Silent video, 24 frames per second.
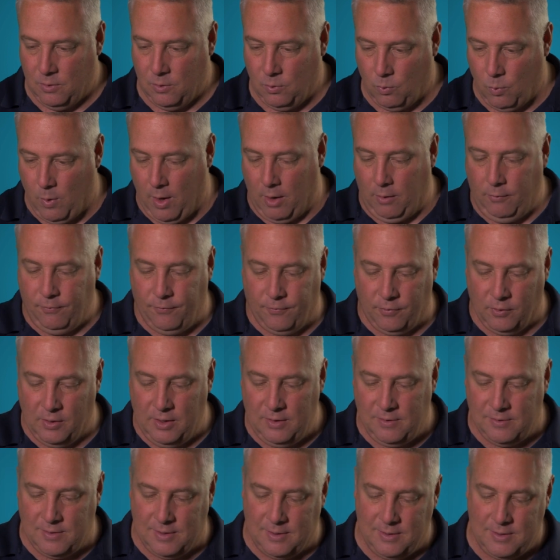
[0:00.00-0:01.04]
Well, for
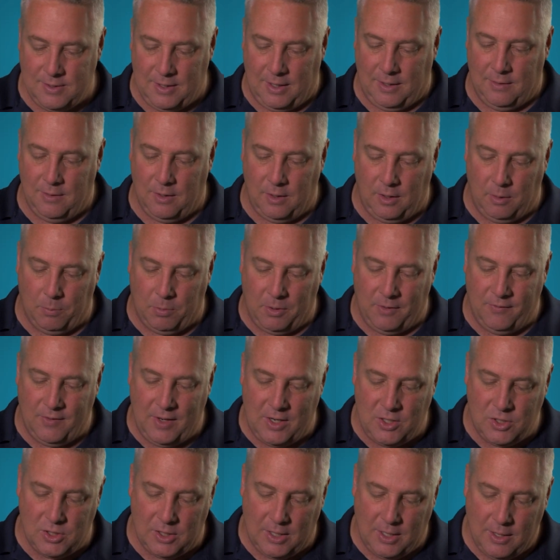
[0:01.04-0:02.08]
instance, in the
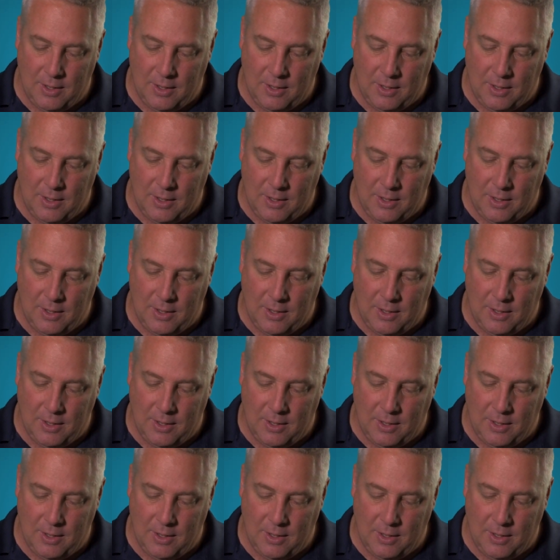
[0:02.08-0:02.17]
abbreviation,